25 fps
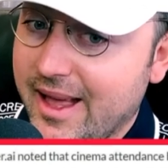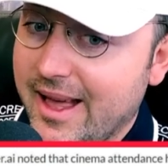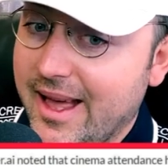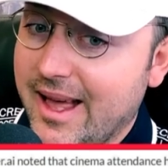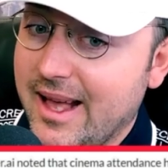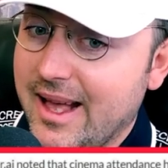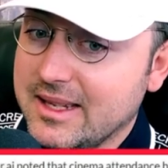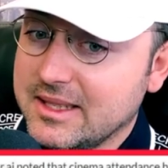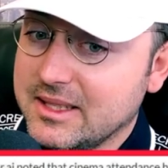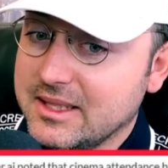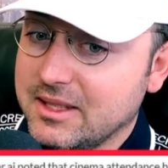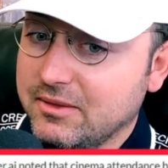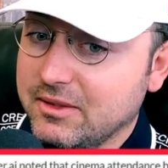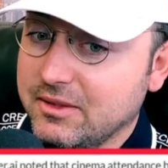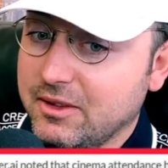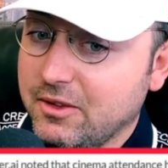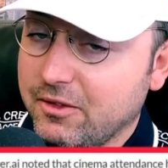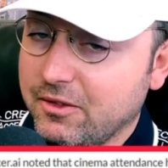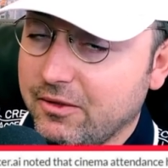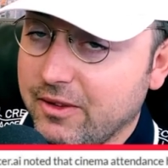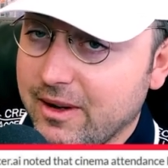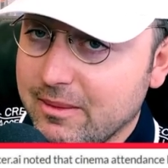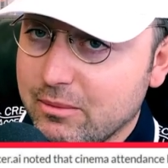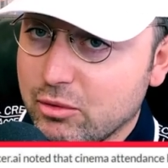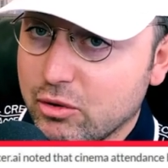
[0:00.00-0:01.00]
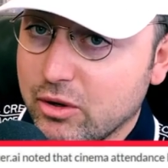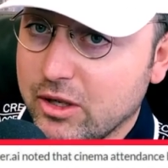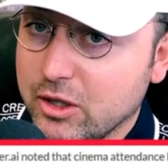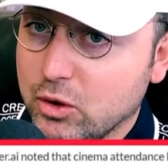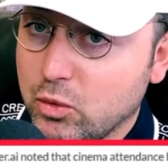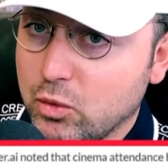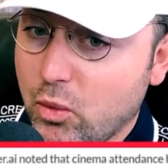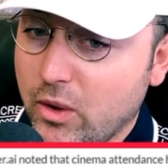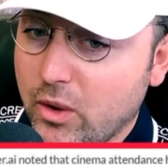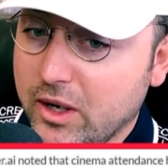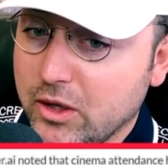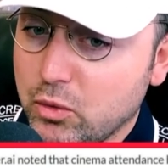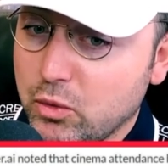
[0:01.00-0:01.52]
As of the February
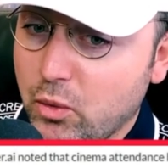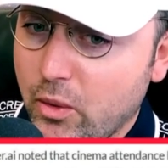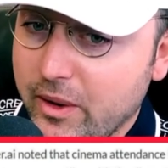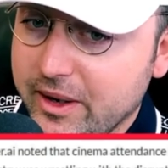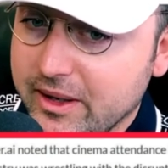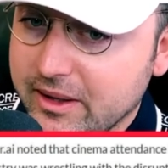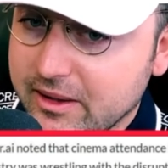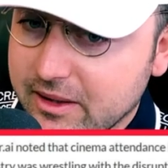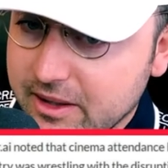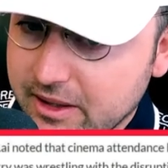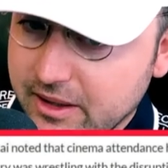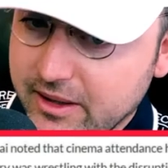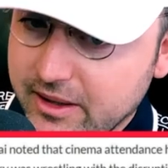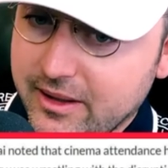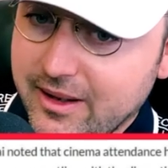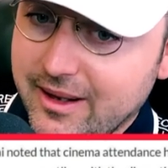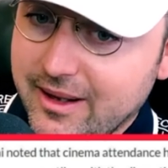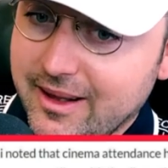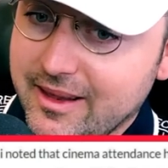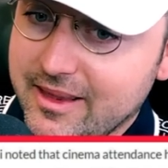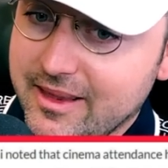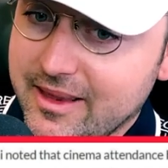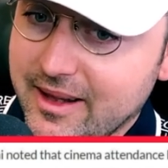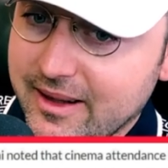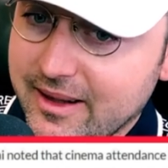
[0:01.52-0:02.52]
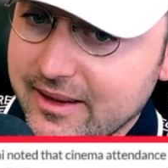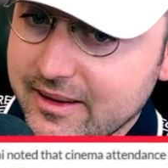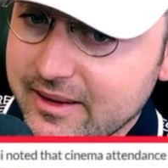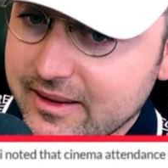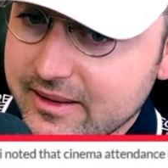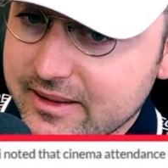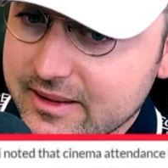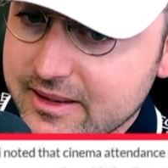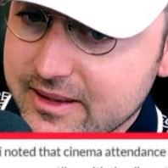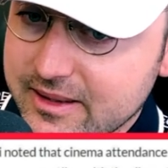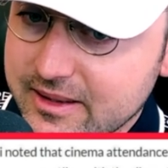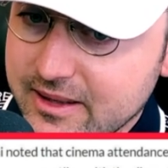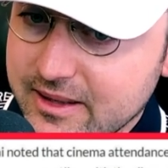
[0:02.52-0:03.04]
2023,
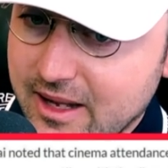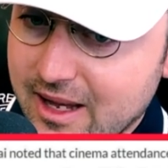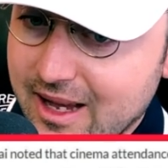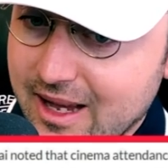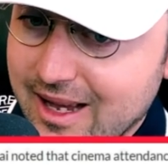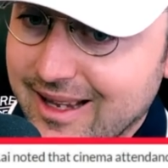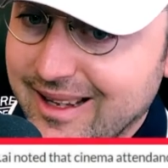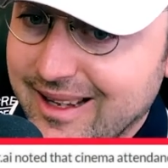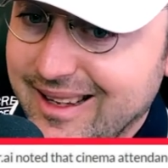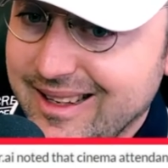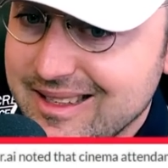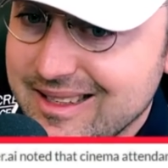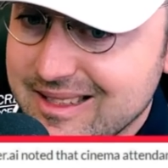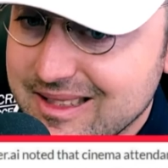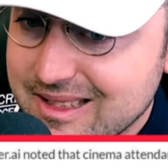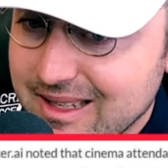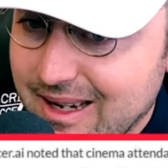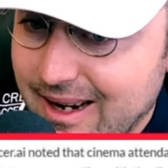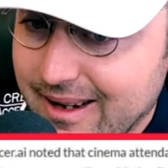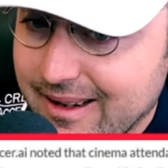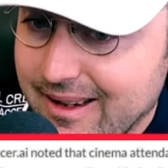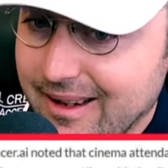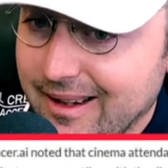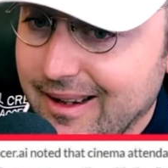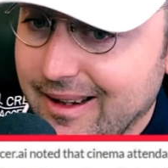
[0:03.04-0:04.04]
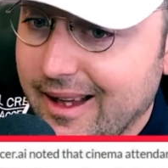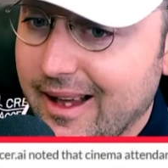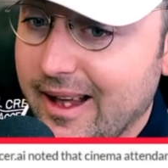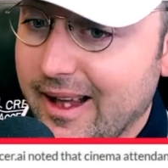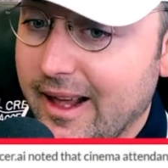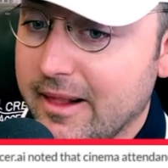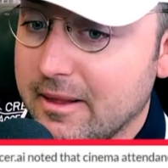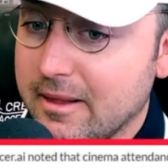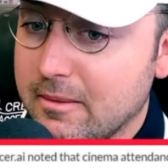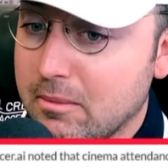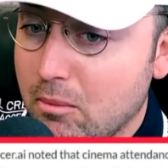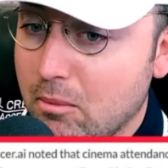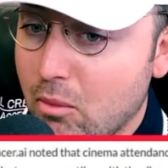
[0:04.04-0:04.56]
attendance is tracking
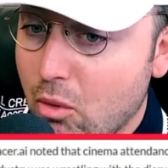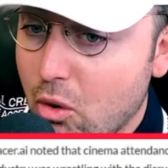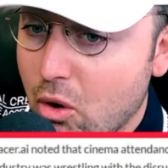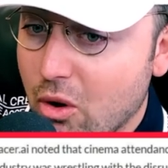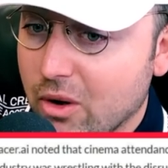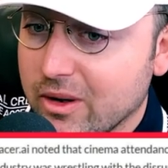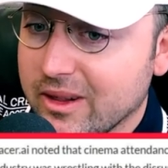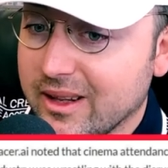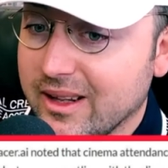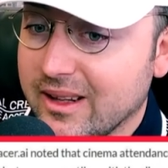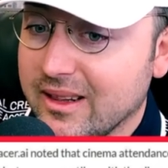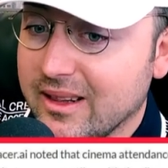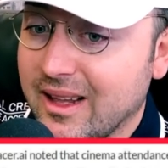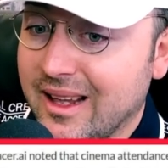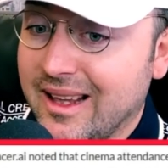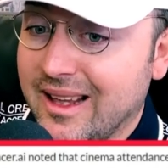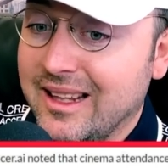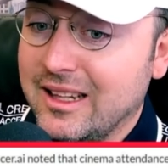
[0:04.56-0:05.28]
at more than